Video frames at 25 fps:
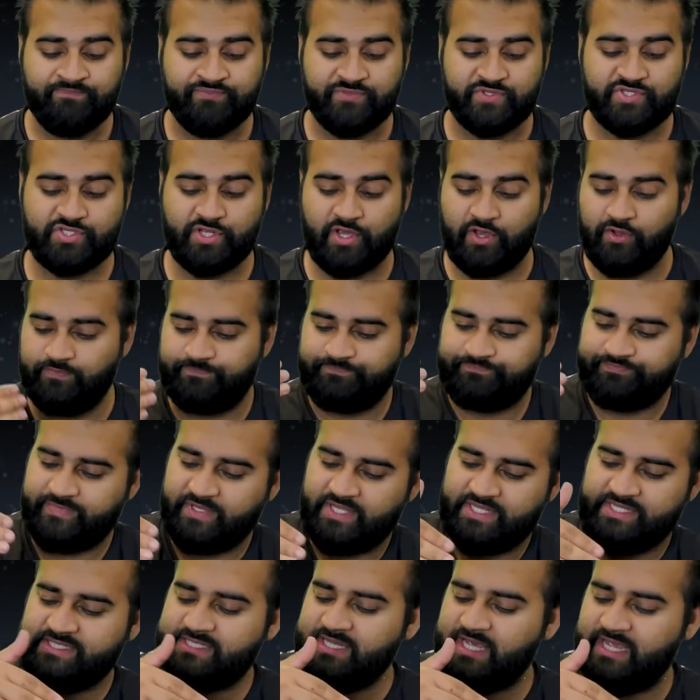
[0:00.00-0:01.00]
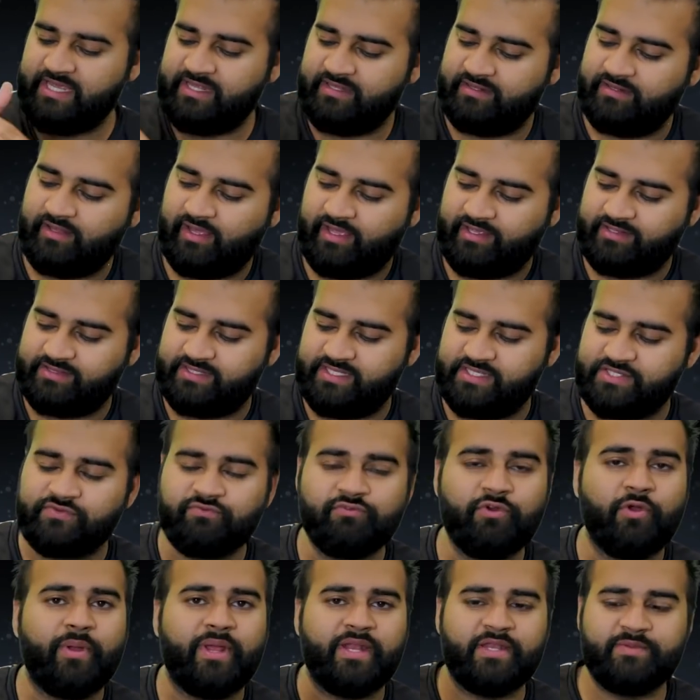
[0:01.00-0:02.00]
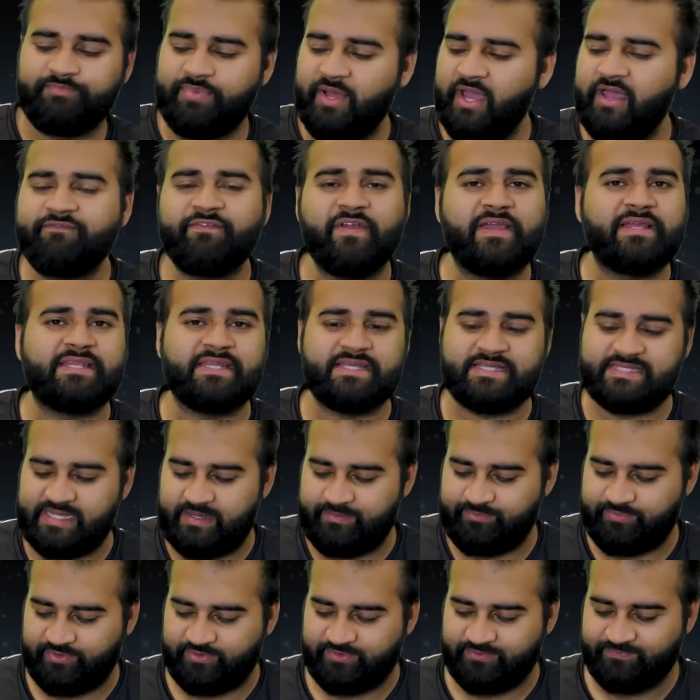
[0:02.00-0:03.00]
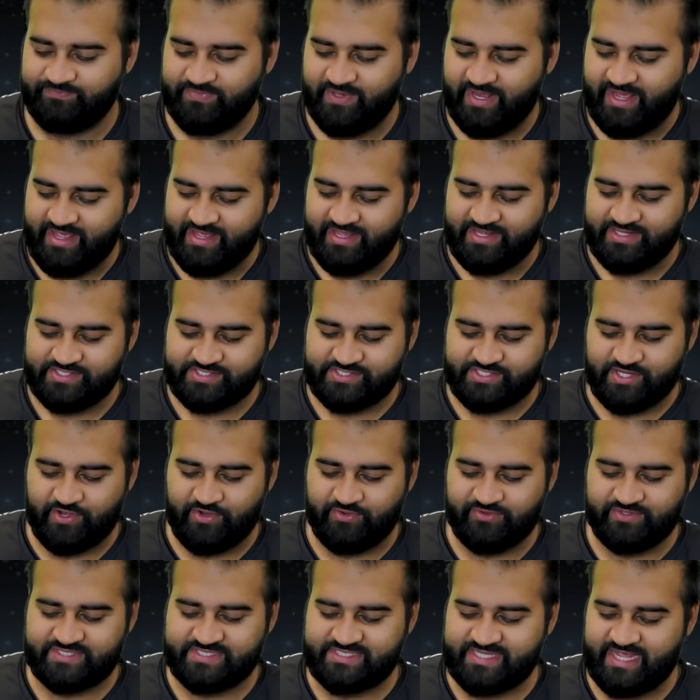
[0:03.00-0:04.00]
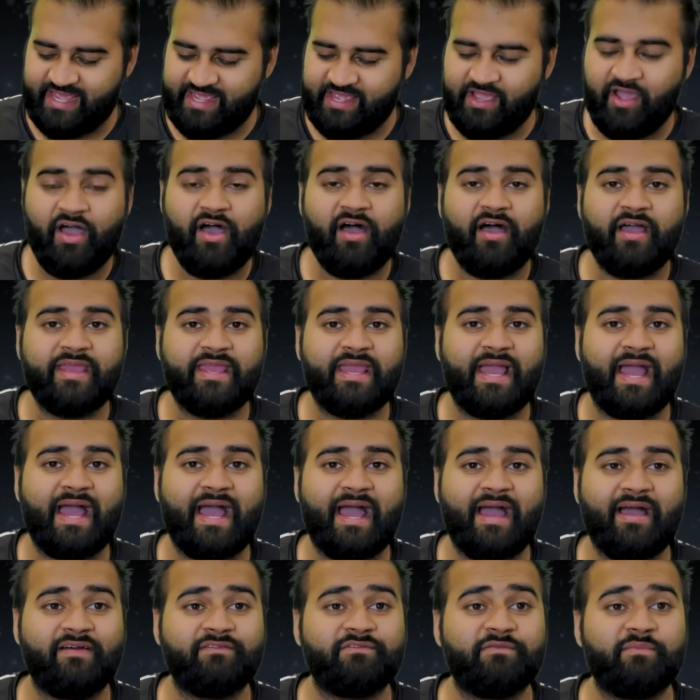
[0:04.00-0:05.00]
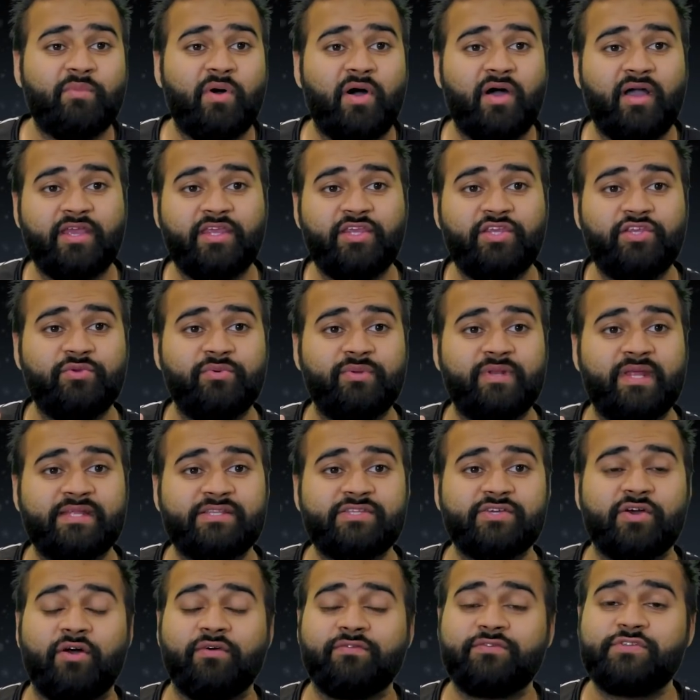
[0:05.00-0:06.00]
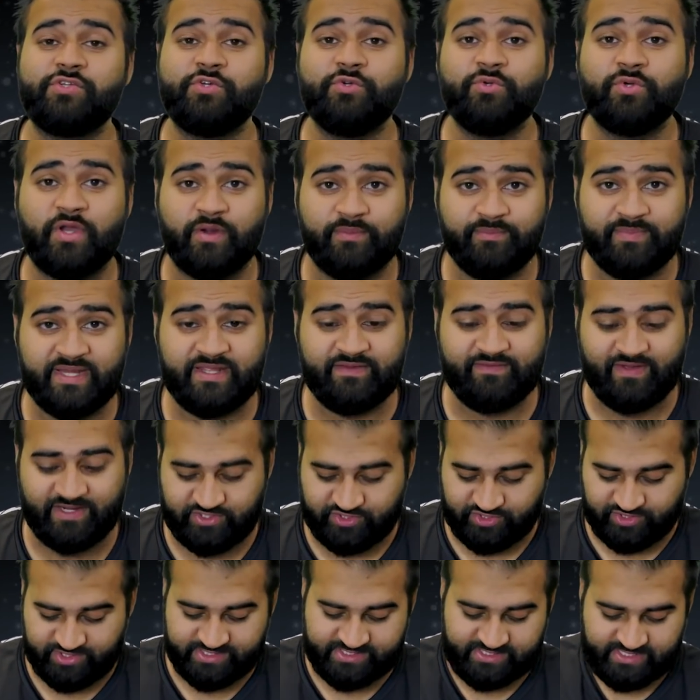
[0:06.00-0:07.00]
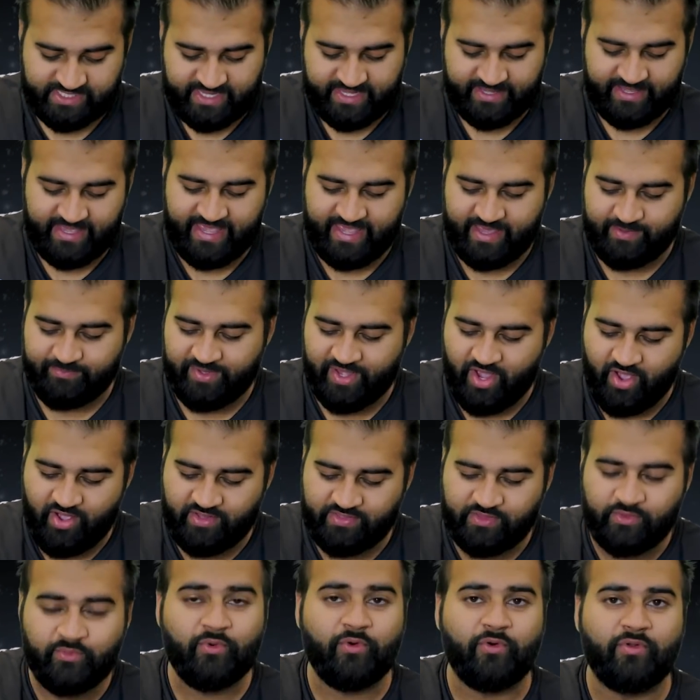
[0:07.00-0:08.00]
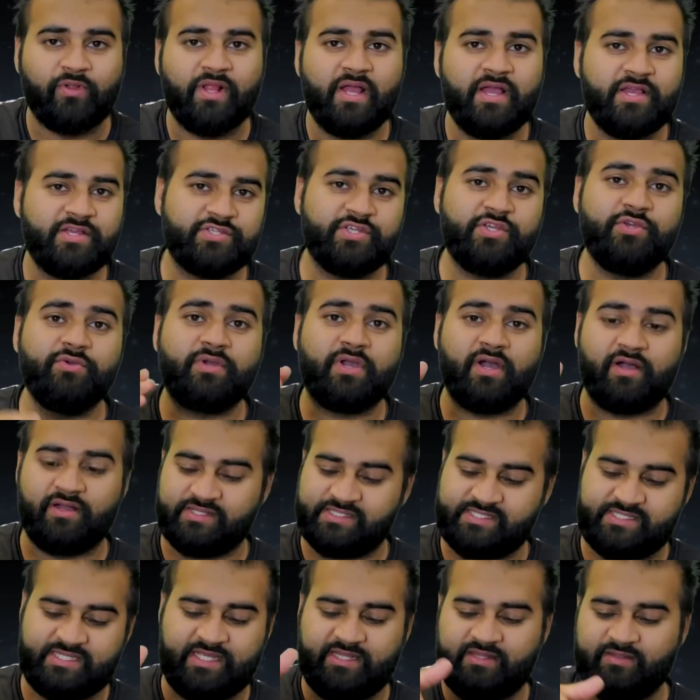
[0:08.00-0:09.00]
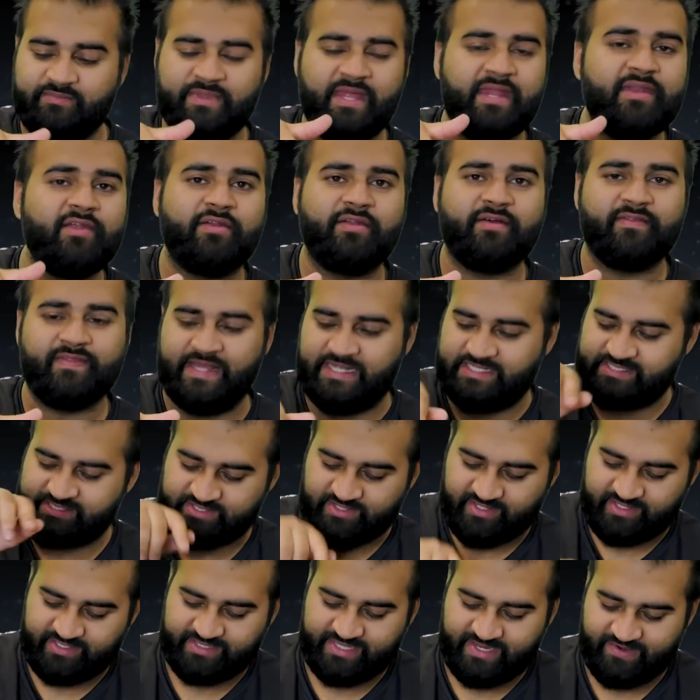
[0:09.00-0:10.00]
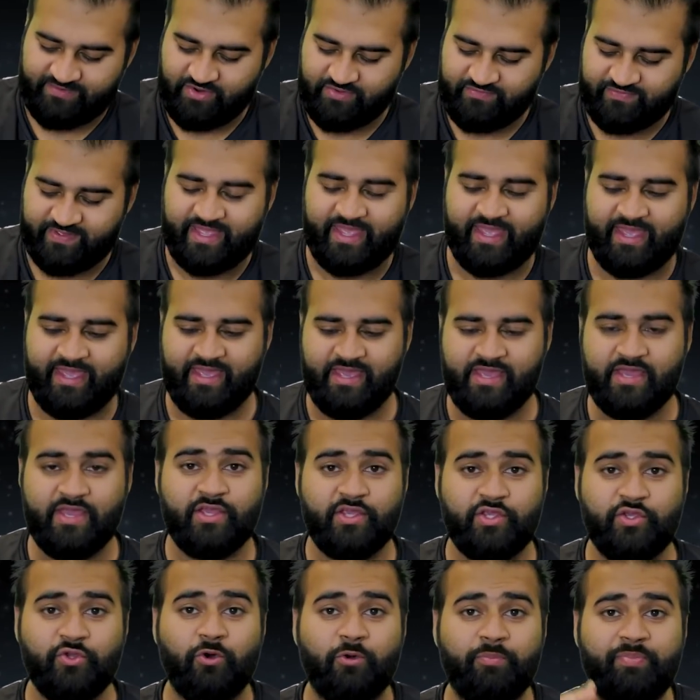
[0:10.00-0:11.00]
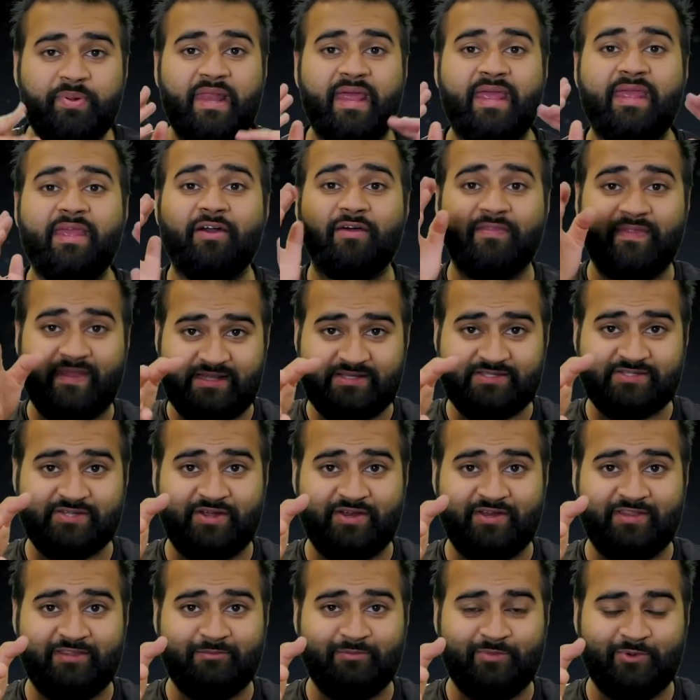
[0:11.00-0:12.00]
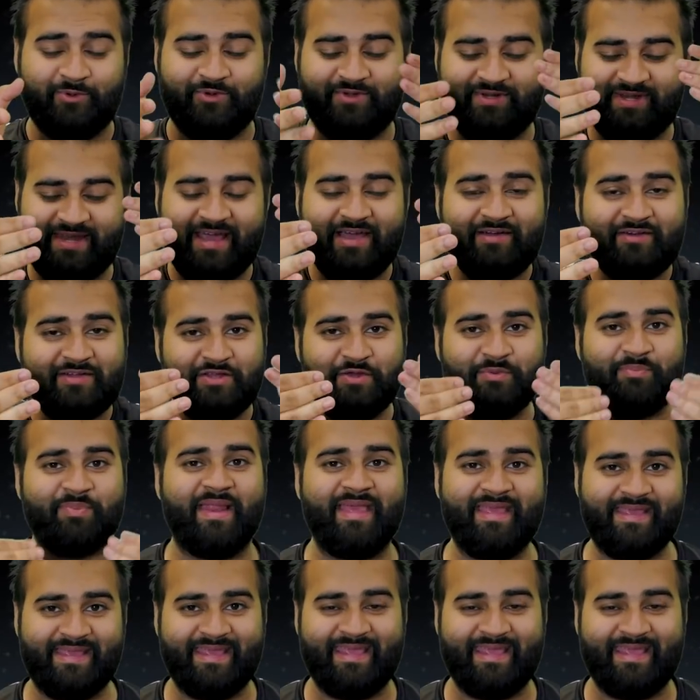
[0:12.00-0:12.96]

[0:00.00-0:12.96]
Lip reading: So say like this ruin, perfect example. So say I have my unit of 2 company veterans here behind the wall. So you can't see them. They're not on that side. They're over here. You're playing on that side of the board now and you're playing